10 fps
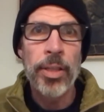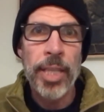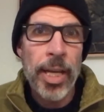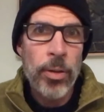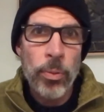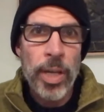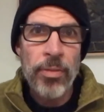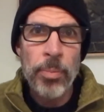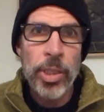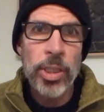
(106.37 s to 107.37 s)
then we
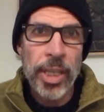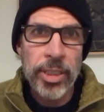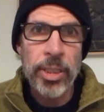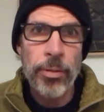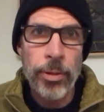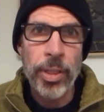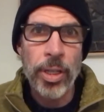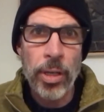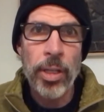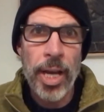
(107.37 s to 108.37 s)
have much less suffering in
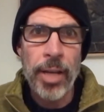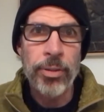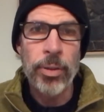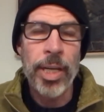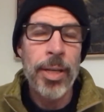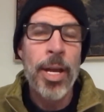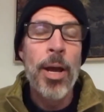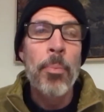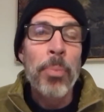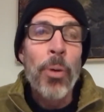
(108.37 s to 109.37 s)
our lives, right?
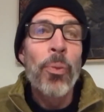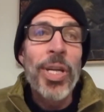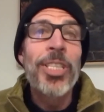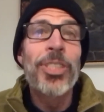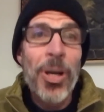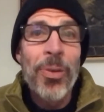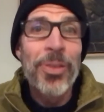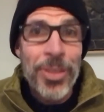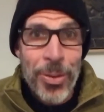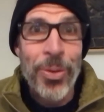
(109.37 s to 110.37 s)
But we
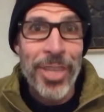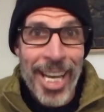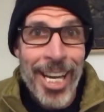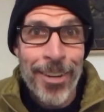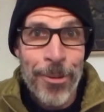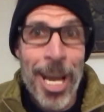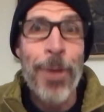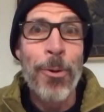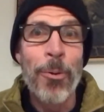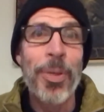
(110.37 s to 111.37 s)
don't do that,
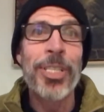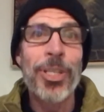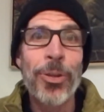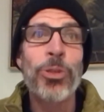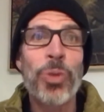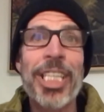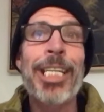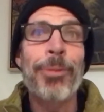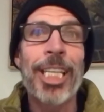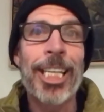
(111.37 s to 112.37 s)
right? What we do is we
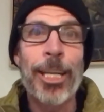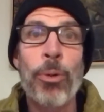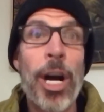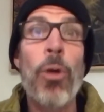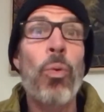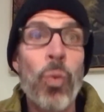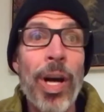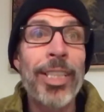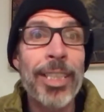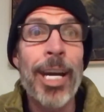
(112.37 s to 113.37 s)
keep thinking, well,
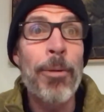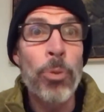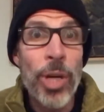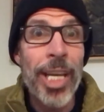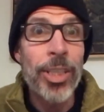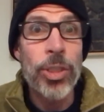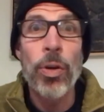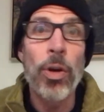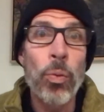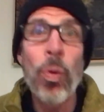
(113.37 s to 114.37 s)
once I'm rich,
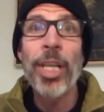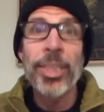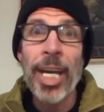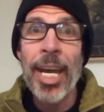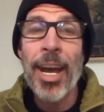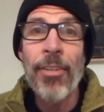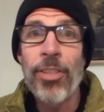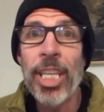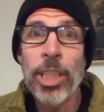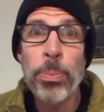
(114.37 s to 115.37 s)
or once I
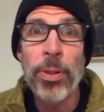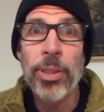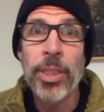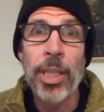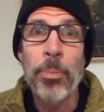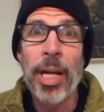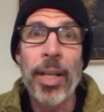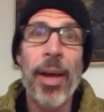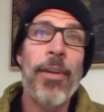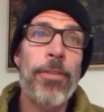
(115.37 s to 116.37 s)
have this person in my
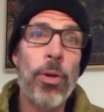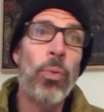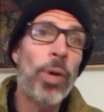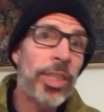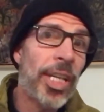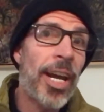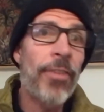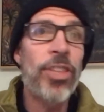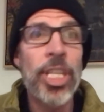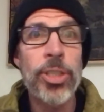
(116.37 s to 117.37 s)
life, or once I
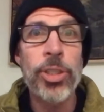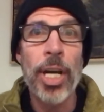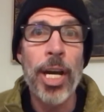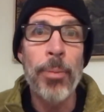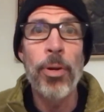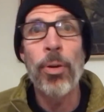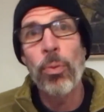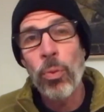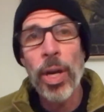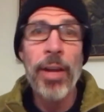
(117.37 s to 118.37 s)
have this job, or
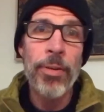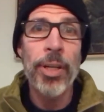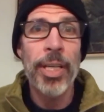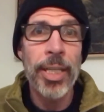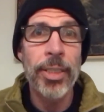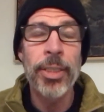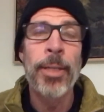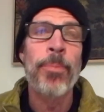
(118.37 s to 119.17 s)
whatever it is,